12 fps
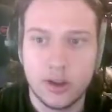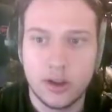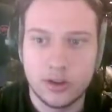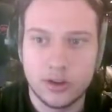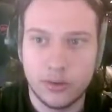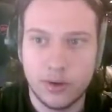
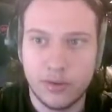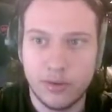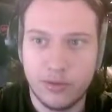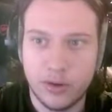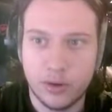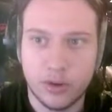So we have a
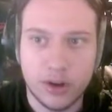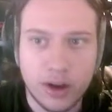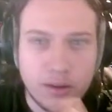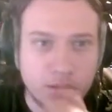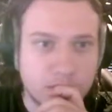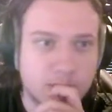few other
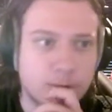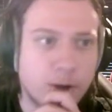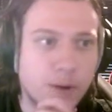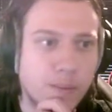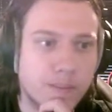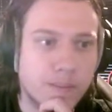levels as
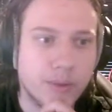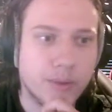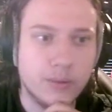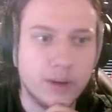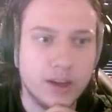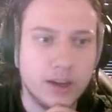well.
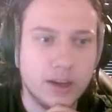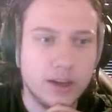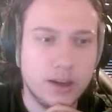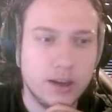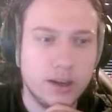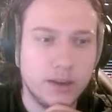
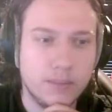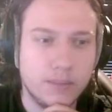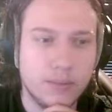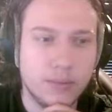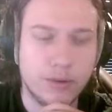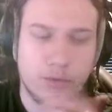We
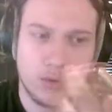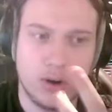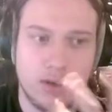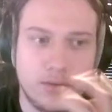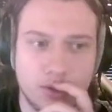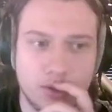have 4
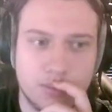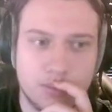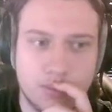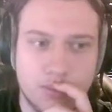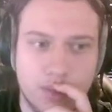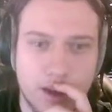levels.
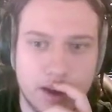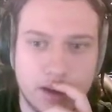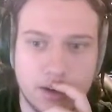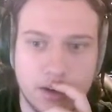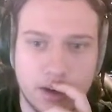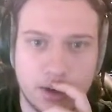I
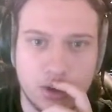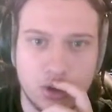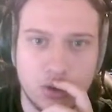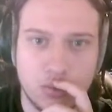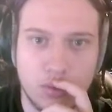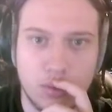can
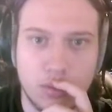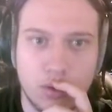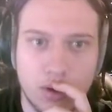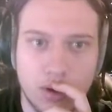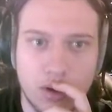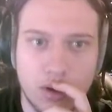show one more.